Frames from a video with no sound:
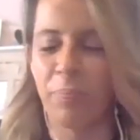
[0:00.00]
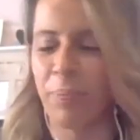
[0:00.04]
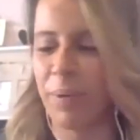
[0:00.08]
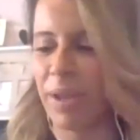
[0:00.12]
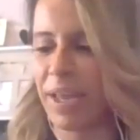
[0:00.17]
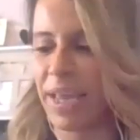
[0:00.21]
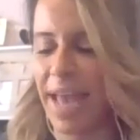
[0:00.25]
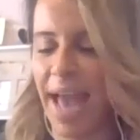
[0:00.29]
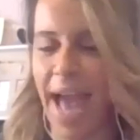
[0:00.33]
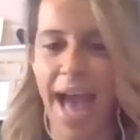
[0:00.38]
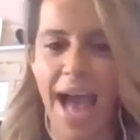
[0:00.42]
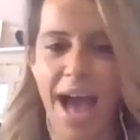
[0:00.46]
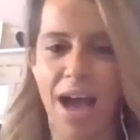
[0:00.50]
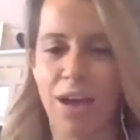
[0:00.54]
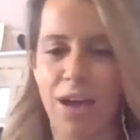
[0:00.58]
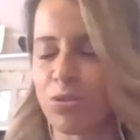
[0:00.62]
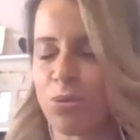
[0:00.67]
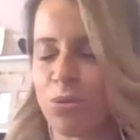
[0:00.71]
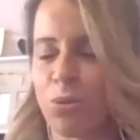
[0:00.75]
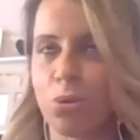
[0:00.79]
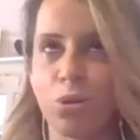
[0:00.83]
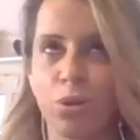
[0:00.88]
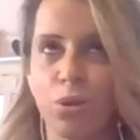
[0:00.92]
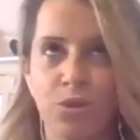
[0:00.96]
big house. I
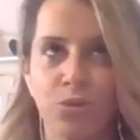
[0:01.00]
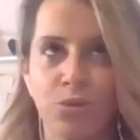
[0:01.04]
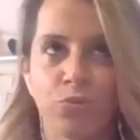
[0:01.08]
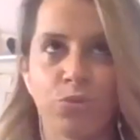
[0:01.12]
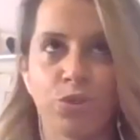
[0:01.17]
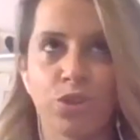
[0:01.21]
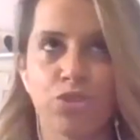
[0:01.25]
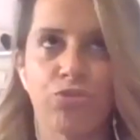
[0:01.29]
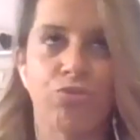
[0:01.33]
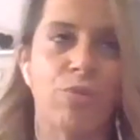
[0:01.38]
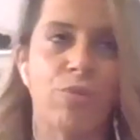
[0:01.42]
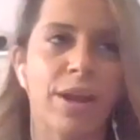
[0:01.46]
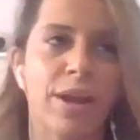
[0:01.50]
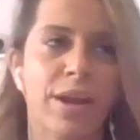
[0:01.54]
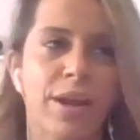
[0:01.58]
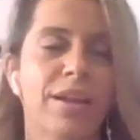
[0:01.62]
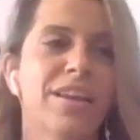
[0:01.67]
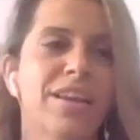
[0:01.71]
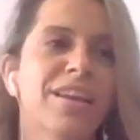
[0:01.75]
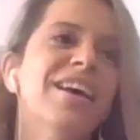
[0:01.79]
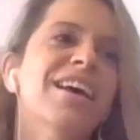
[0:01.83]
call it the retreat.